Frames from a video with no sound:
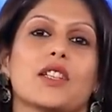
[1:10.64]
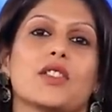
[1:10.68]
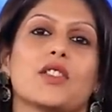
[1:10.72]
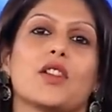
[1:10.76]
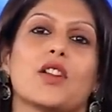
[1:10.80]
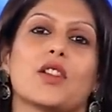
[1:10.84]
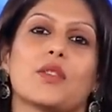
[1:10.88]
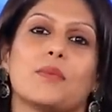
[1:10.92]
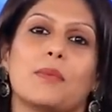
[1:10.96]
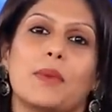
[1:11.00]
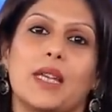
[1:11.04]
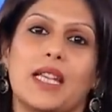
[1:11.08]
does
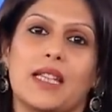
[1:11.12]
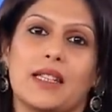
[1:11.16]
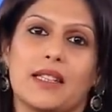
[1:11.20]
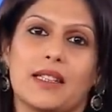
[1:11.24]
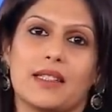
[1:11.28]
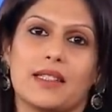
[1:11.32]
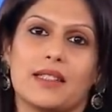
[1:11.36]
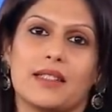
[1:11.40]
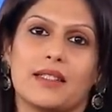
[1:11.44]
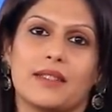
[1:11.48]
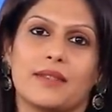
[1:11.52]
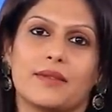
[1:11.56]
not mean
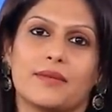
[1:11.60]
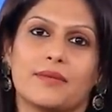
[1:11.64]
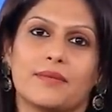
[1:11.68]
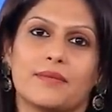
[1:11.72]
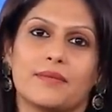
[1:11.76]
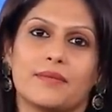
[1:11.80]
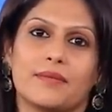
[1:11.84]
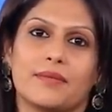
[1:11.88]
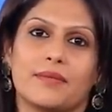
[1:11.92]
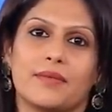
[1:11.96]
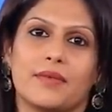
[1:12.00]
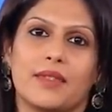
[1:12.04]
it.
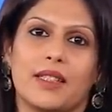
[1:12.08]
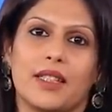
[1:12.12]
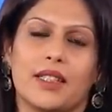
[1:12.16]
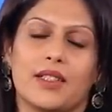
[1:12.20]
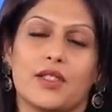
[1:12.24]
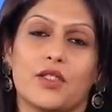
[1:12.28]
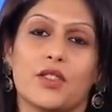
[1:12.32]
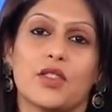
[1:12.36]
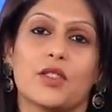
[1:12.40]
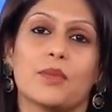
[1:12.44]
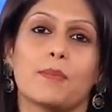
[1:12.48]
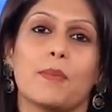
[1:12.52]

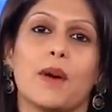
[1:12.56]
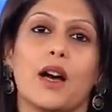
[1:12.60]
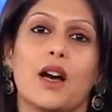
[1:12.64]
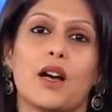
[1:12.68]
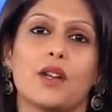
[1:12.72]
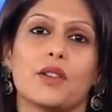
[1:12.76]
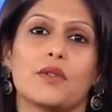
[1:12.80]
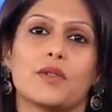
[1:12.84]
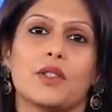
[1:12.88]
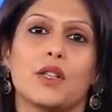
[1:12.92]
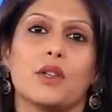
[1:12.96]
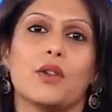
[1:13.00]
It's just part of